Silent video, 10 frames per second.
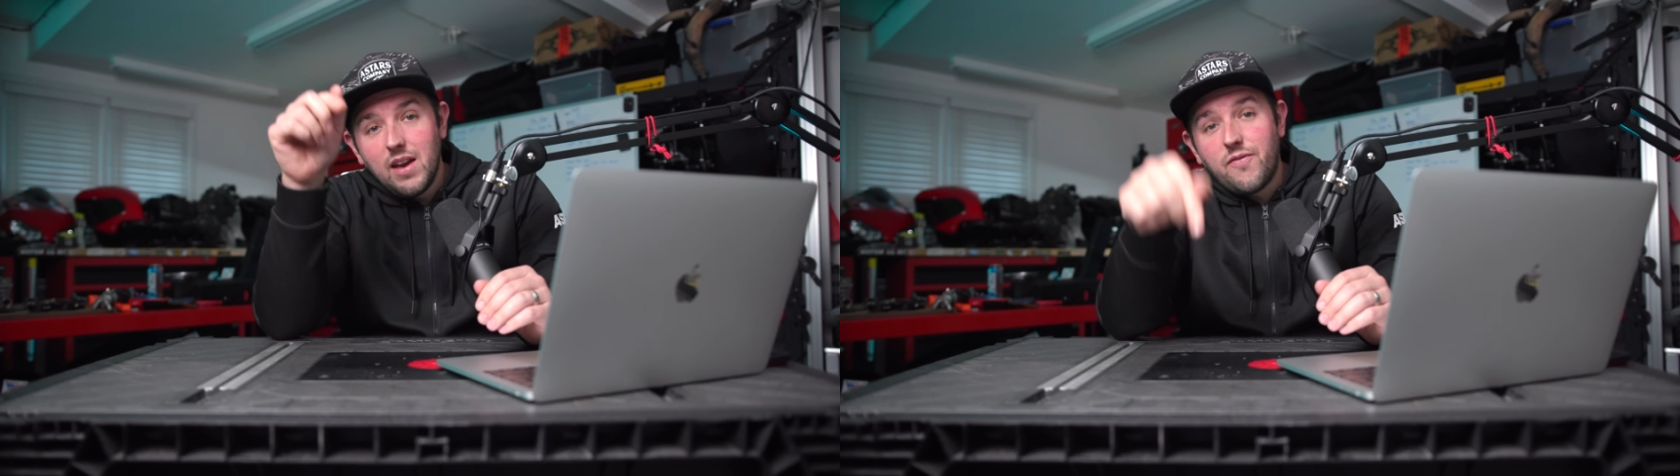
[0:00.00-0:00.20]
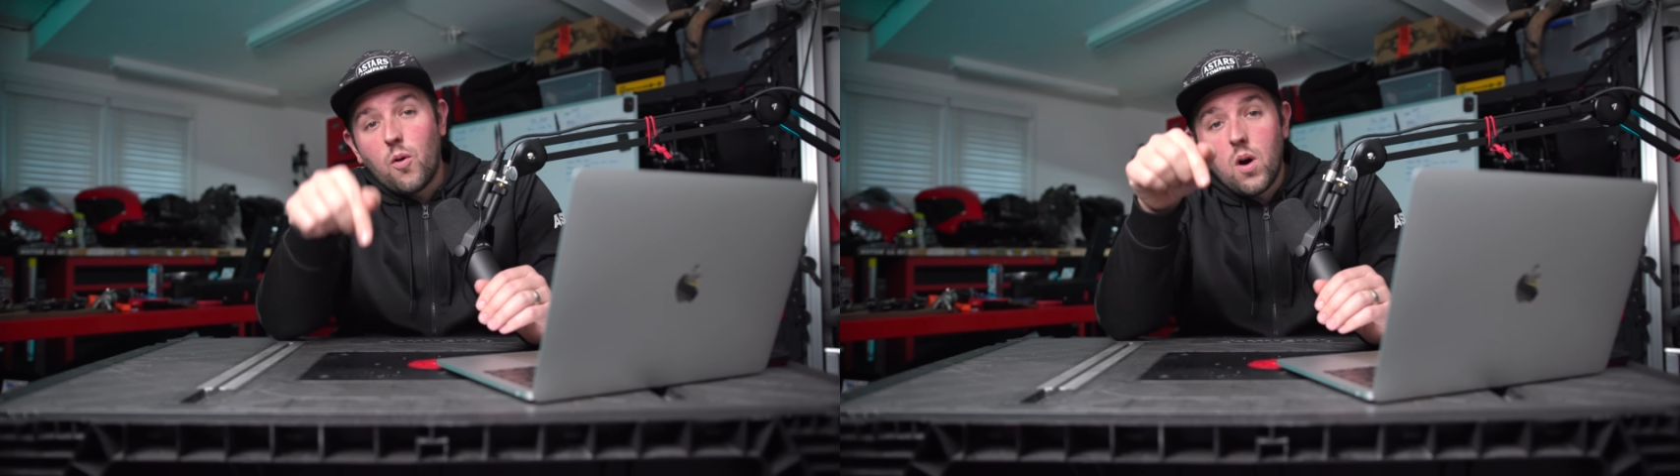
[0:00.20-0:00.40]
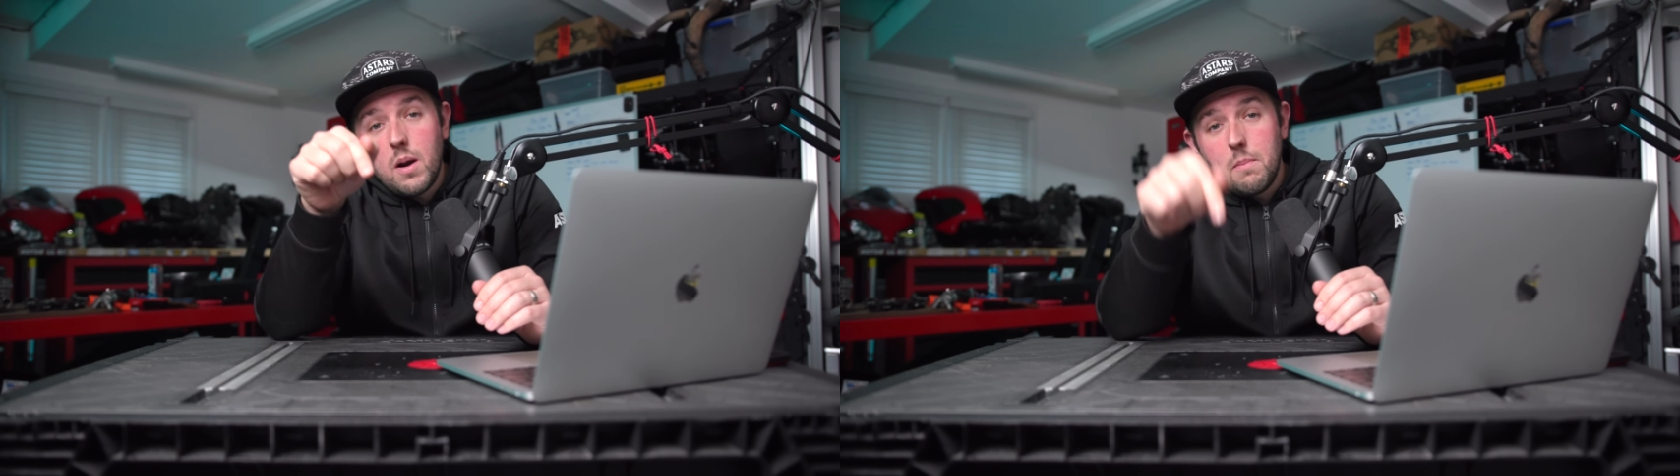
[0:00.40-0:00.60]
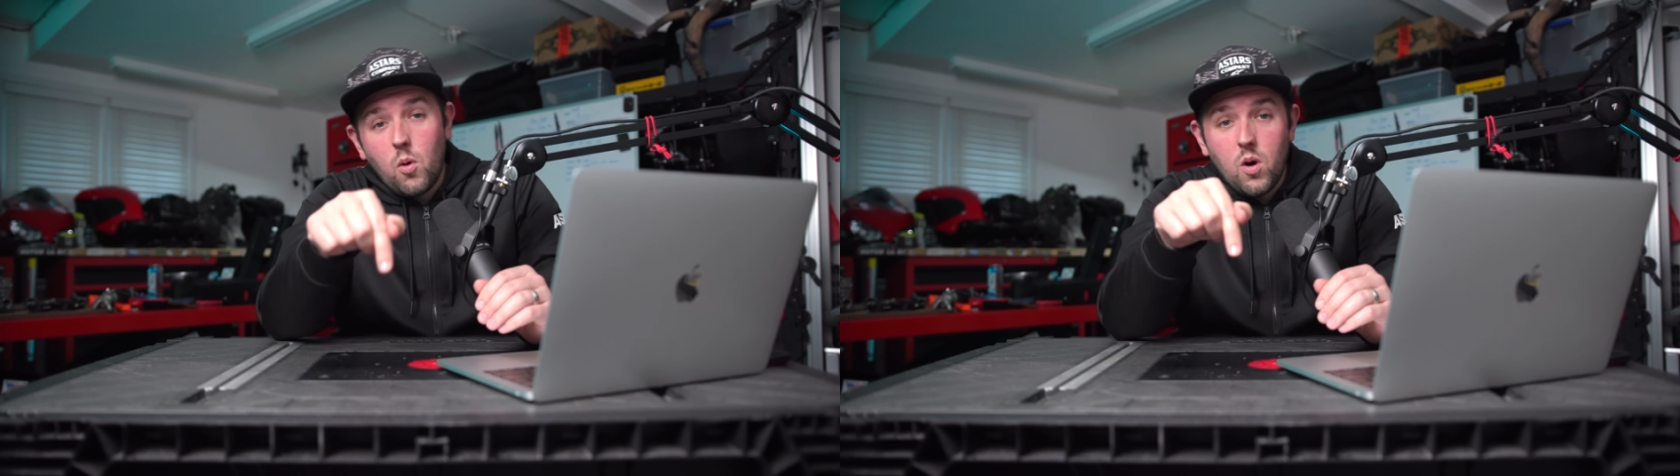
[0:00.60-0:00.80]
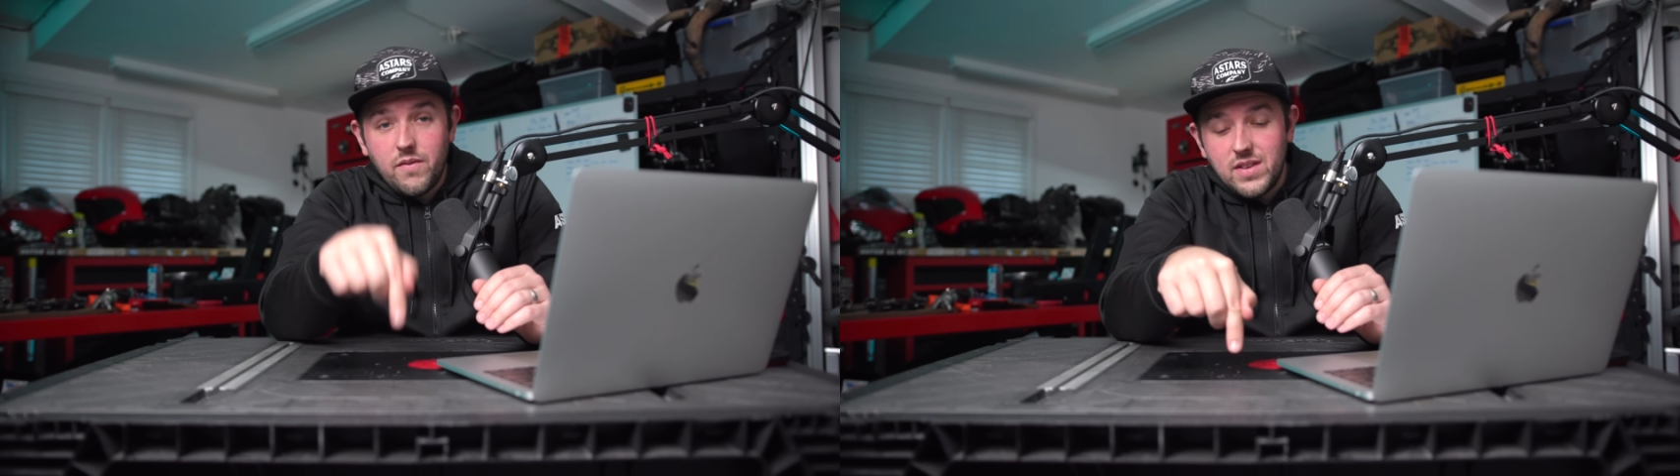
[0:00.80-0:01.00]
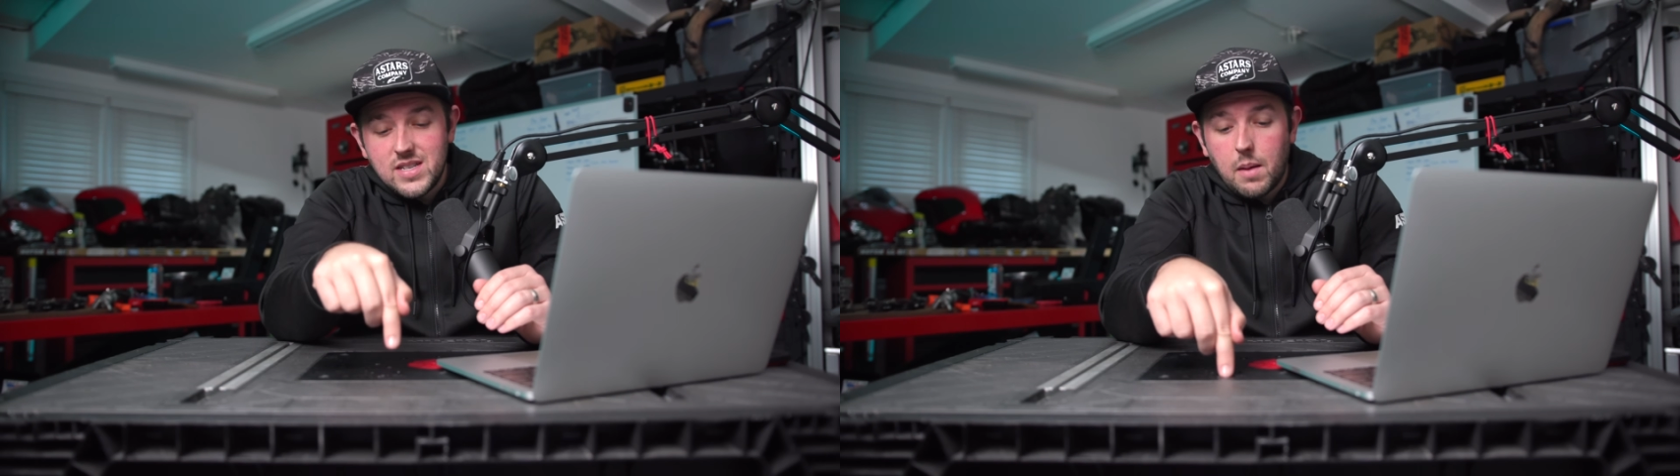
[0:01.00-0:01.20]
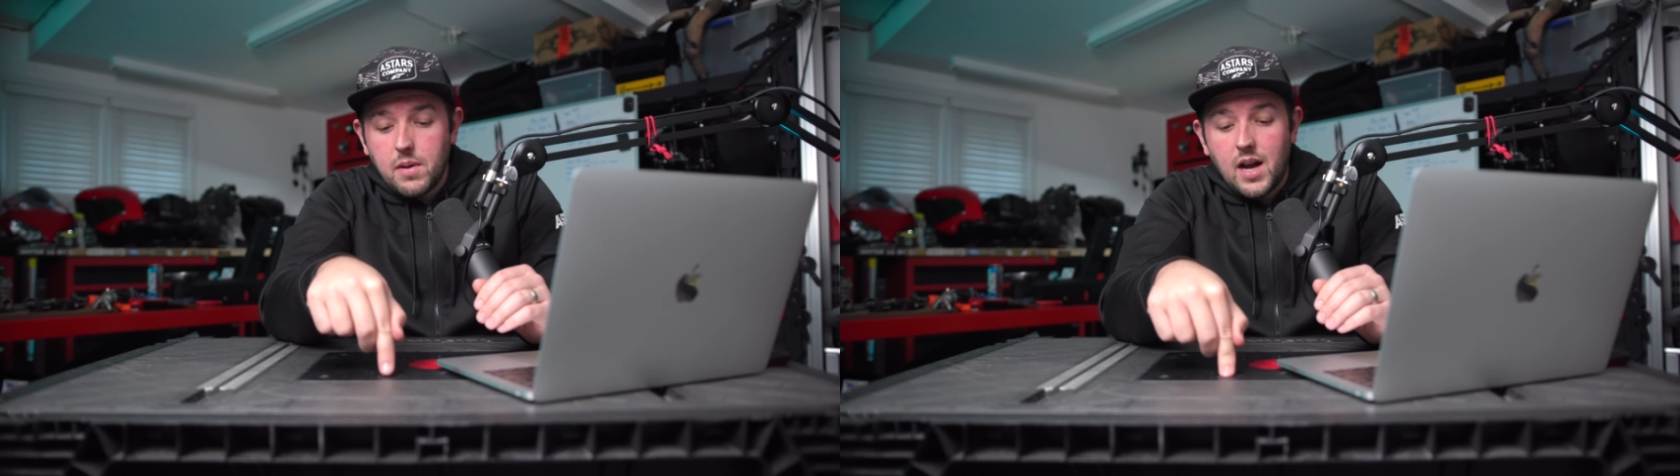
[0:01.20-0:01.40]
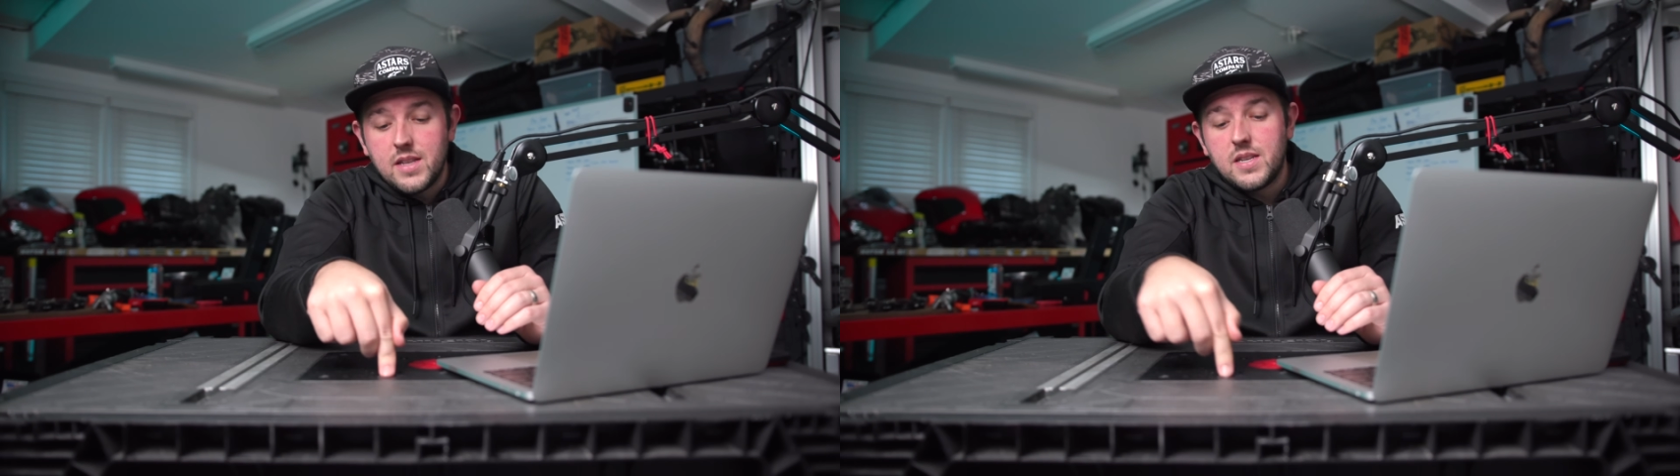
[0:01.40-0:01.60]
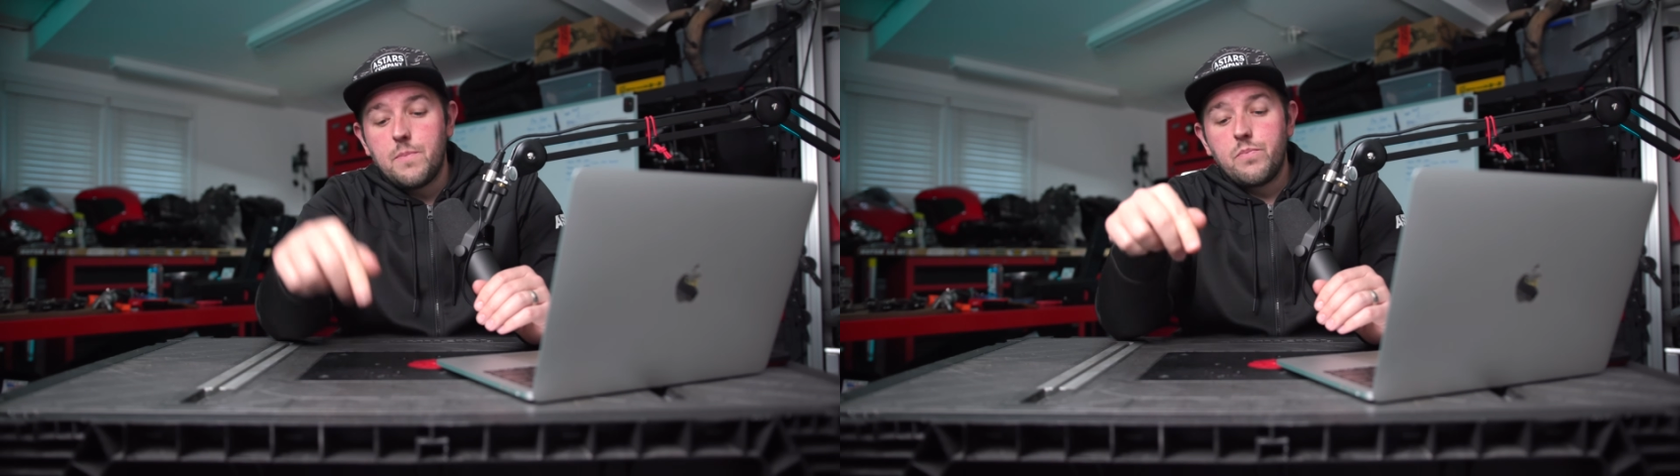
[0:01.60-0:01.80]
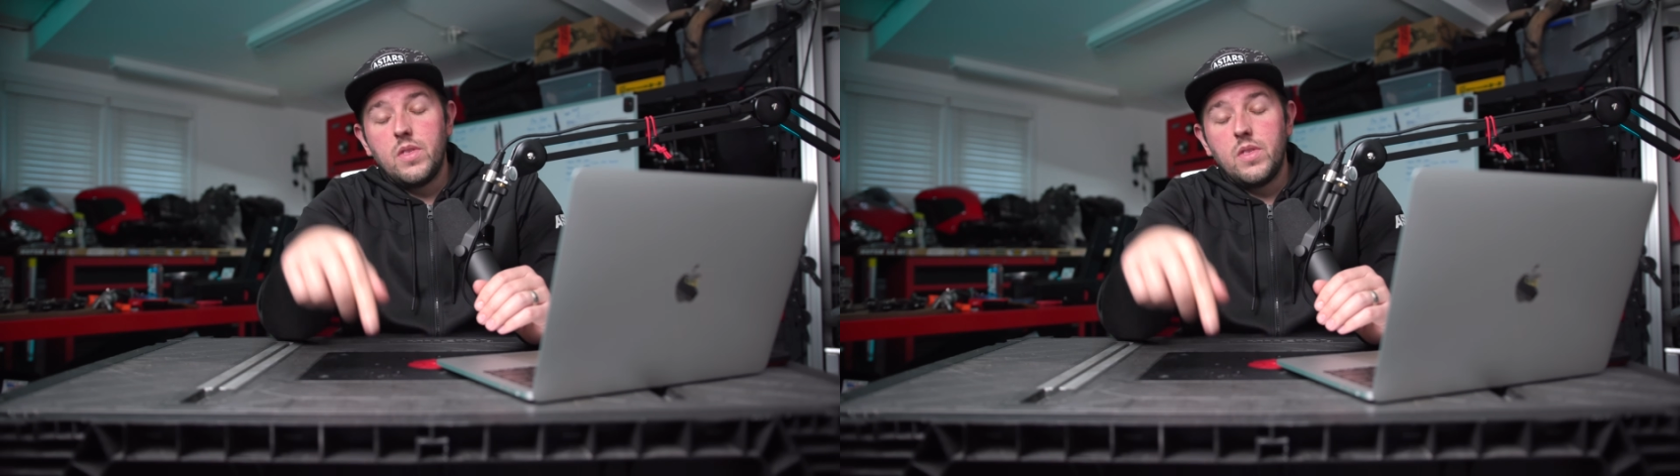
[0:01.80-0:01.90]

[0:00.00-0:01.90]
for more of this type of content.